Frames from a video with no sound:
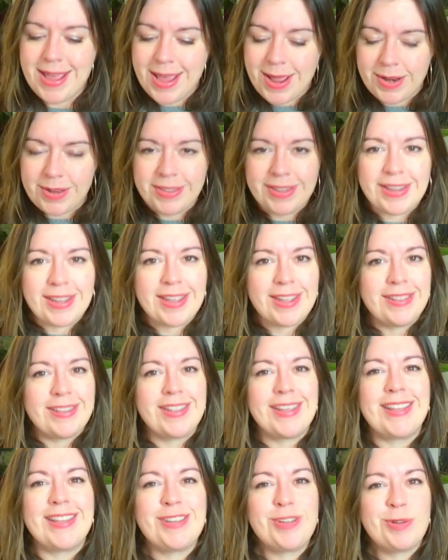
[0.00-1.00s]
And
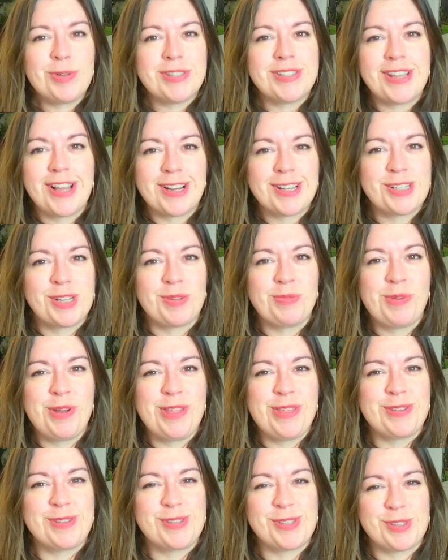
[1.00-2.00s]
the intersection
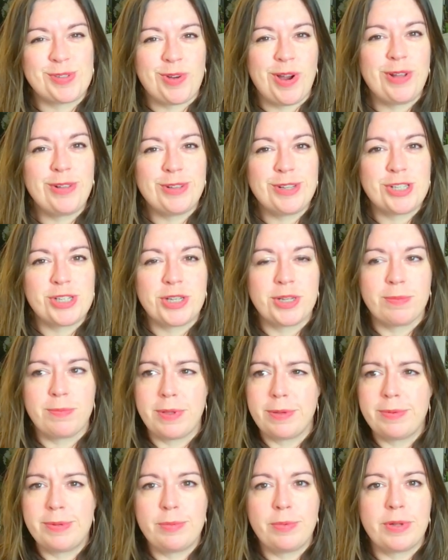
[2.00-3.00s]
with astrology,
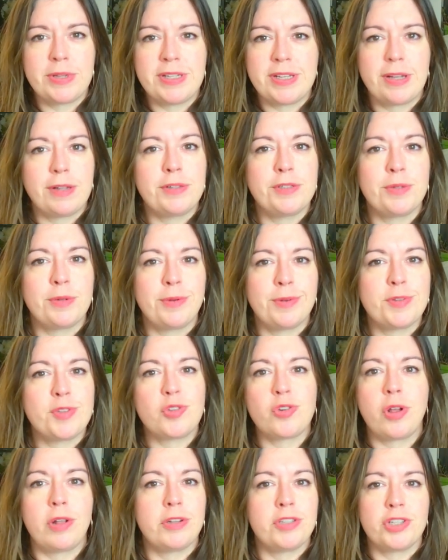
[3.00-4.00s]
maybe one day I'll do an
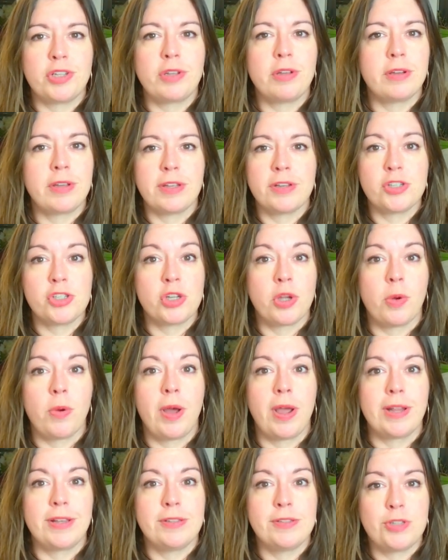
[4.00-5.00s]
astrology cooking show.
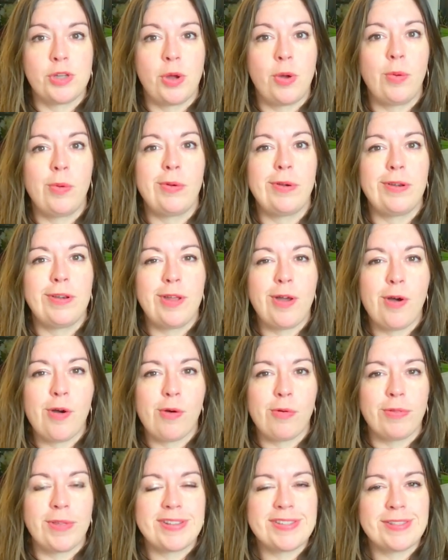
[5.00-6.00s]
I don't
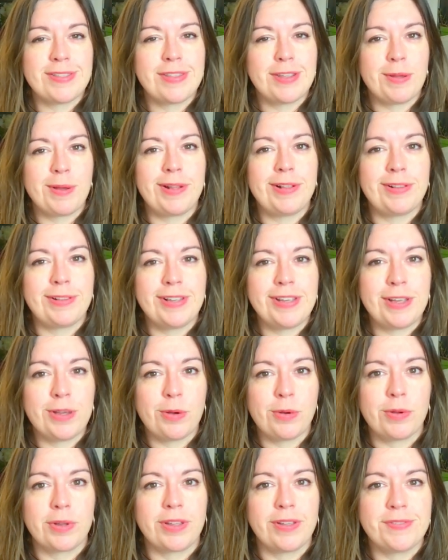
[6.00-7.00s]
know. That's the thing about
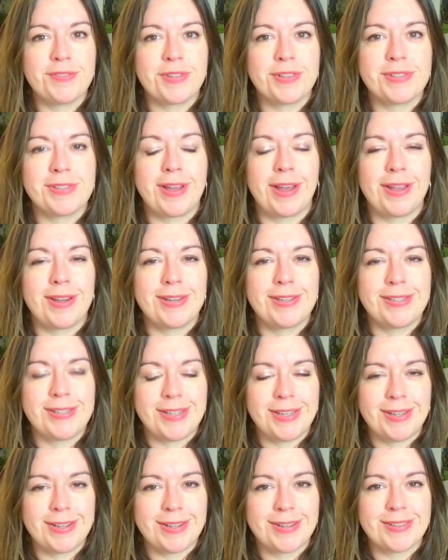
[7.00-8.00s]
Leo. It gives us
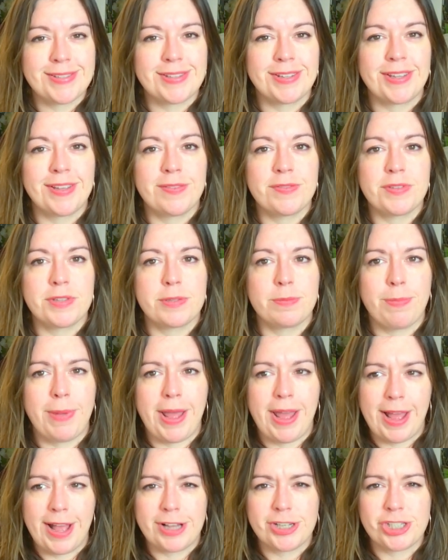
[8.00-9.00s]
ideas. It gives us
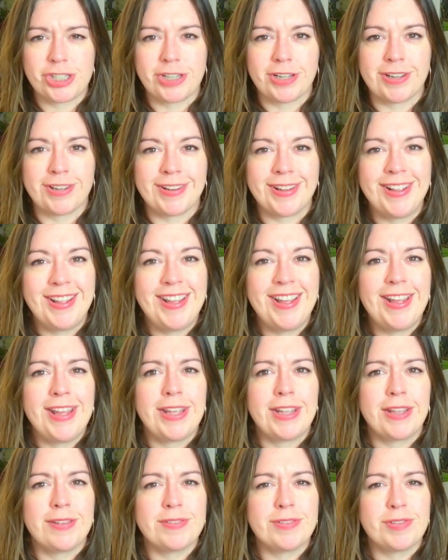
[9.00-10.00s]
passion.
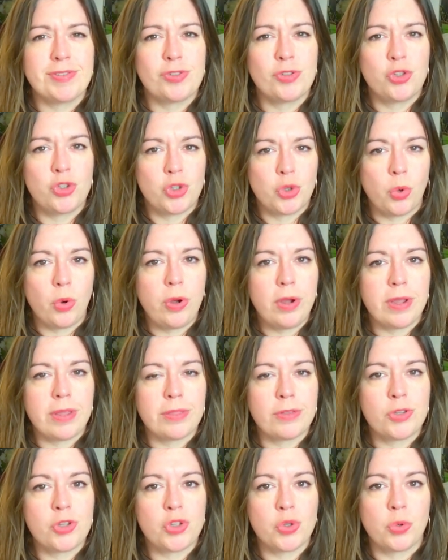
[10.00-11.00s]
It gives us joy,
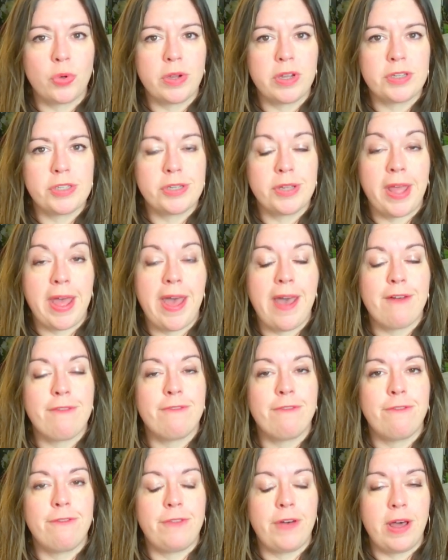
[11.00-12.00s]
the joy to have
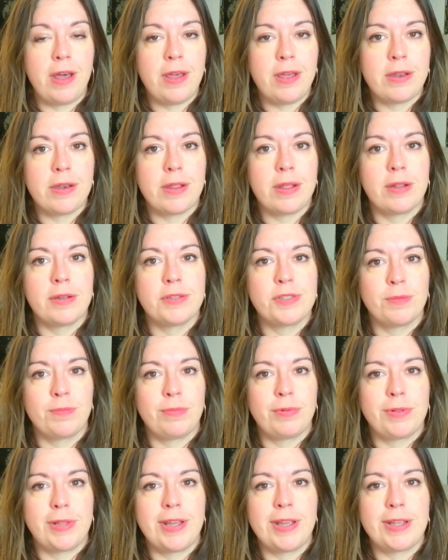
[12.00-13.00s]
fun and to
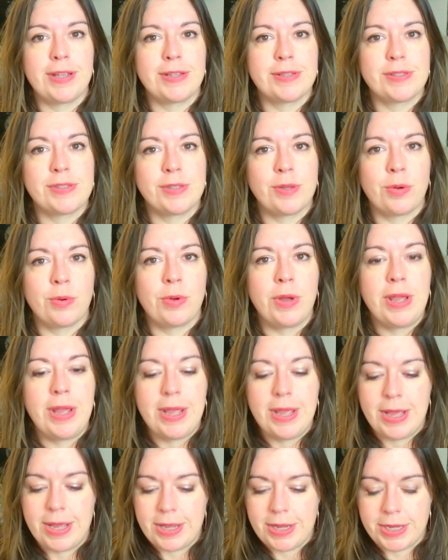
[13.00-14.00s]
play. So
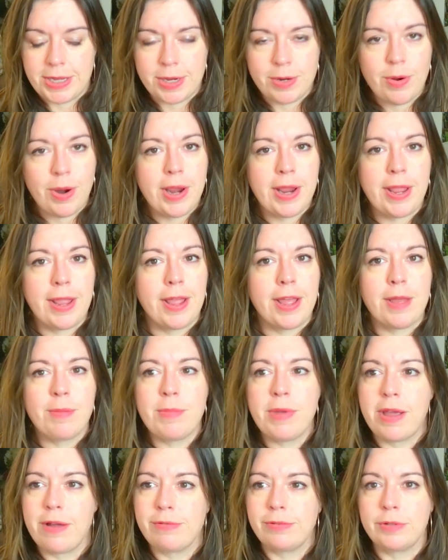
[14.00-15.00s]
here I
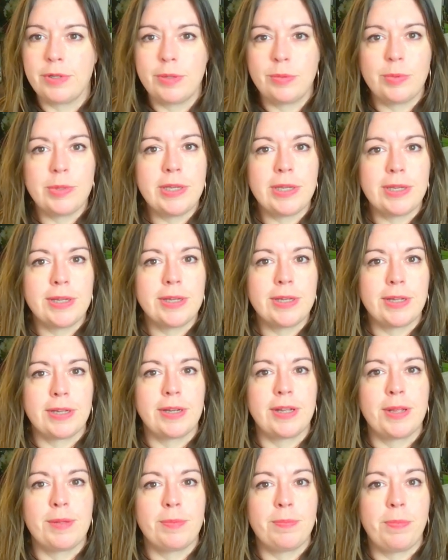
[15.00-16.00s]
am every week,
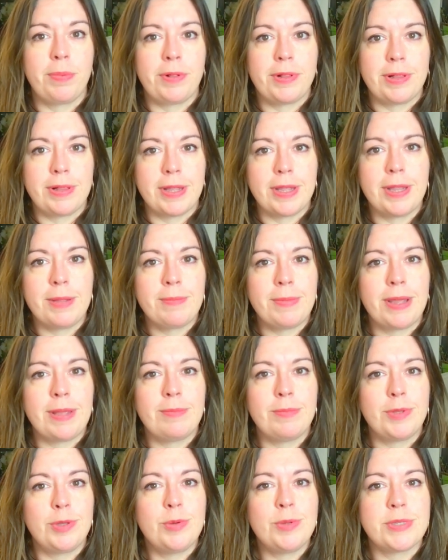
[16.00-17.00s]
and I play
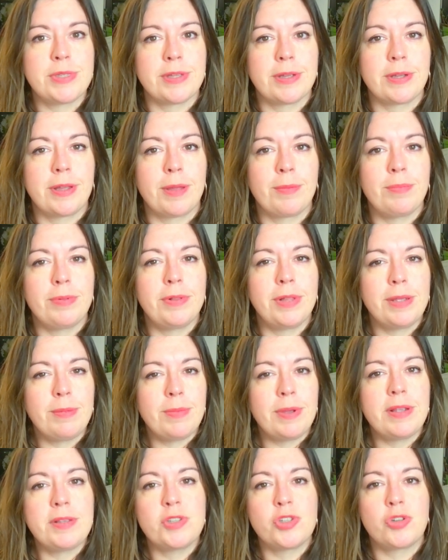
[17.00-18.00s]
my music. I play
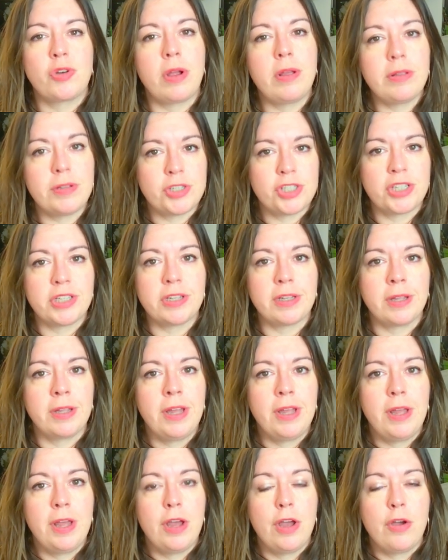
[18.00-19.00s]
my astrology
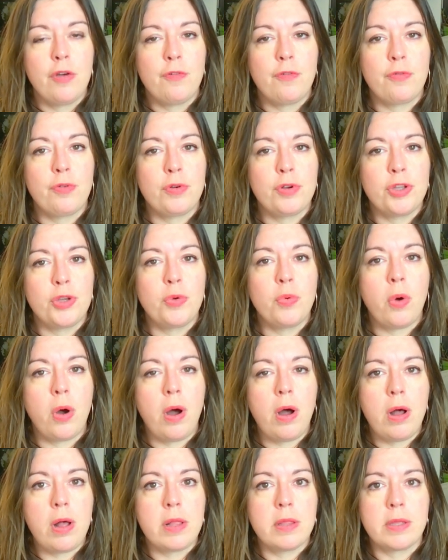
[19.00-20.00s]
for you
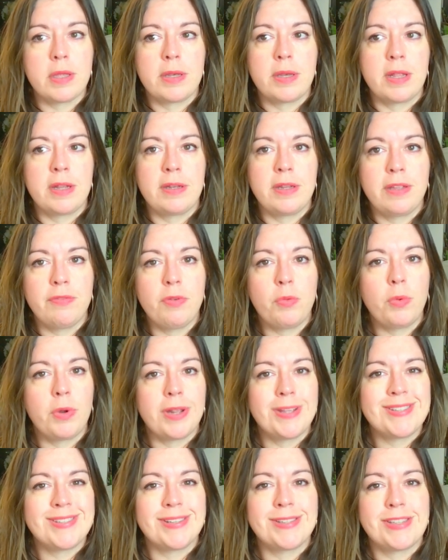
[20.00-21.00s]
all. And even
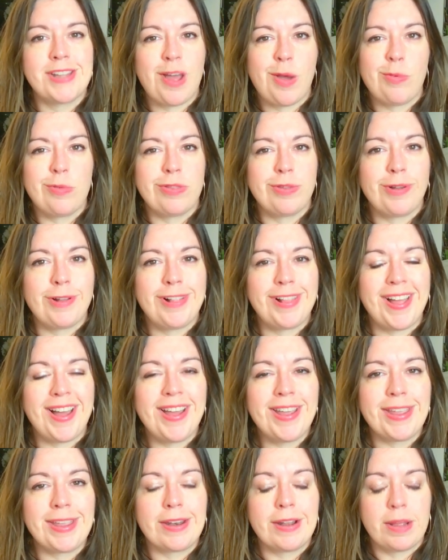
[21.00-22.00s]
when I sit down with a
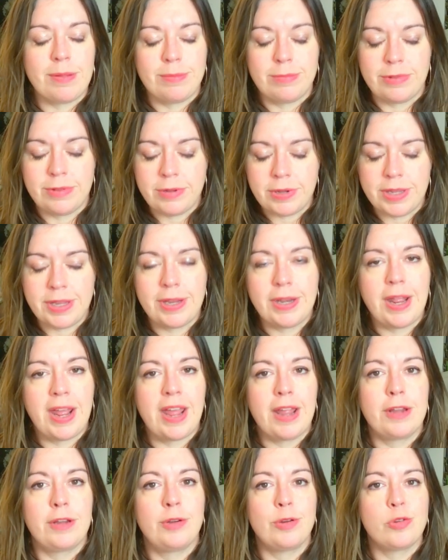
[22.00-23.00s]
client, I'm looking
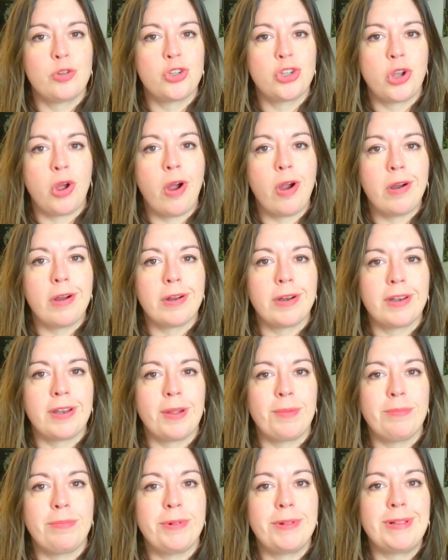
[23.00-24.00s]
at your chart
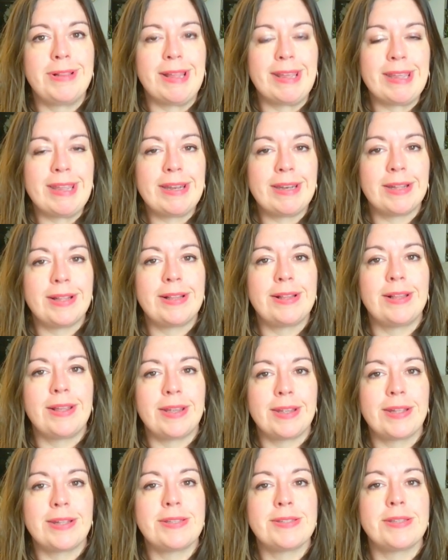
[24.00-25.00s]
and I'm playing it
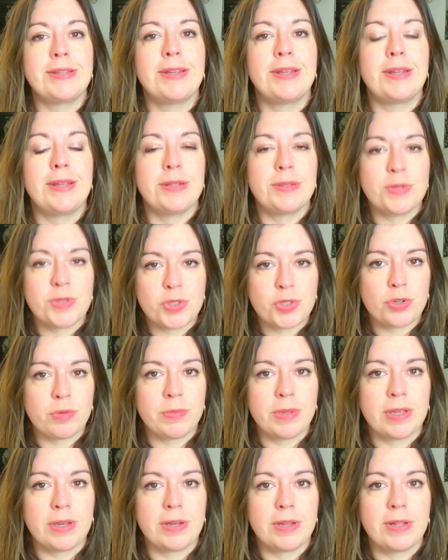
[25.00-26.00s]
like it's an
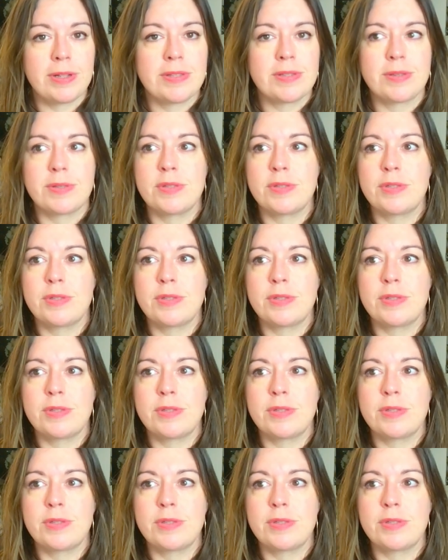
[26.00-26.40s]
instrument. It's a